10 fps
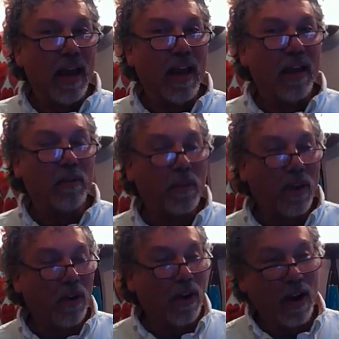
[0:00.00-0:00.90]
And
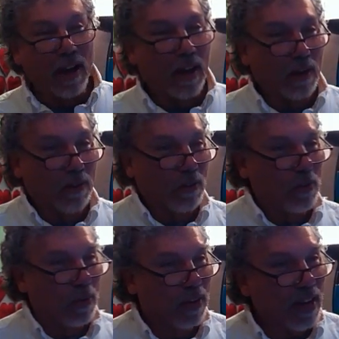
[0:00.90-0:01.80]
Karen and I get our
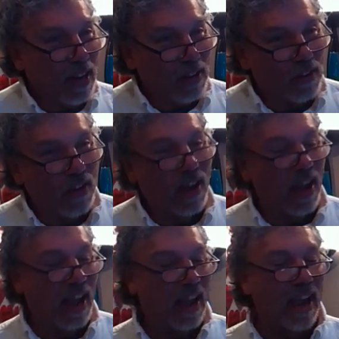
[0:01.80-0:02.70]
first martinis
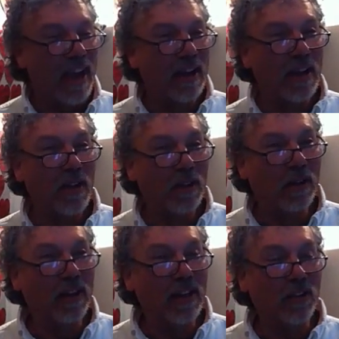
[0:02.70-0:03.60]
and
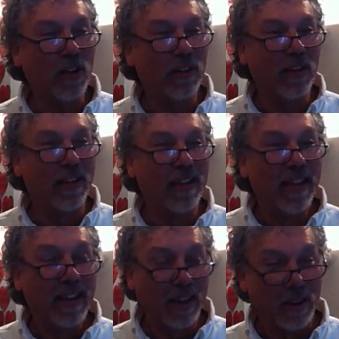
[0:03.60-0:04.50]
look at each other, and
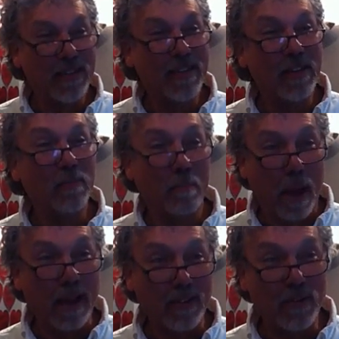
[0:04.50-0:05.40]
Karen says
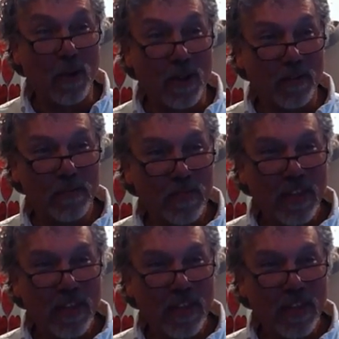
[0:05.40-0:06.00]
pine sol.